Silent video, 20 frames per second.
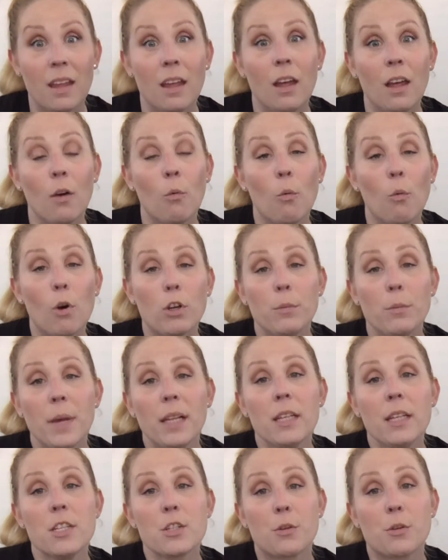
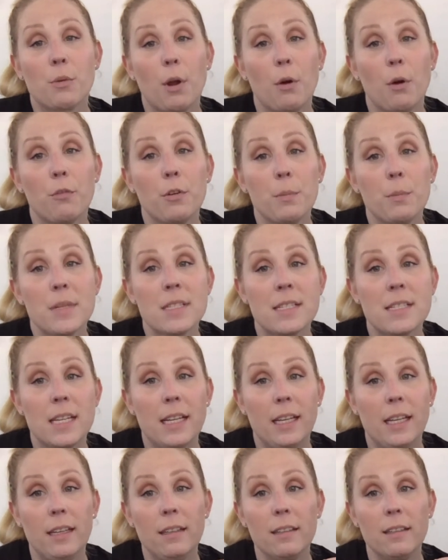Watermelons grow from a
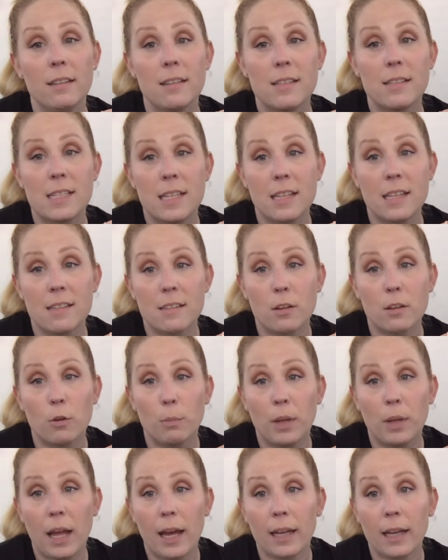seed. Do you see these little
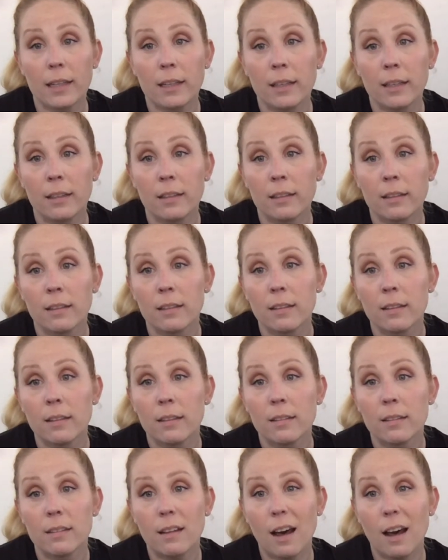black
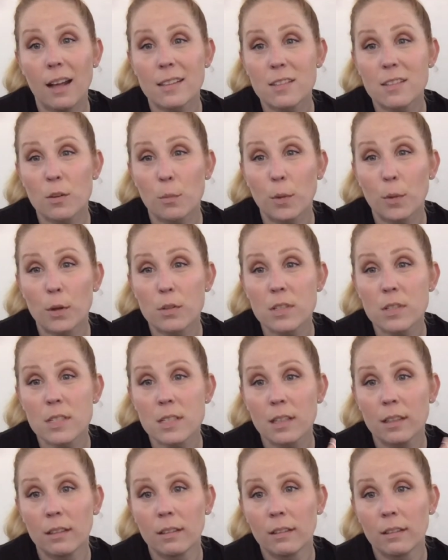dots almost?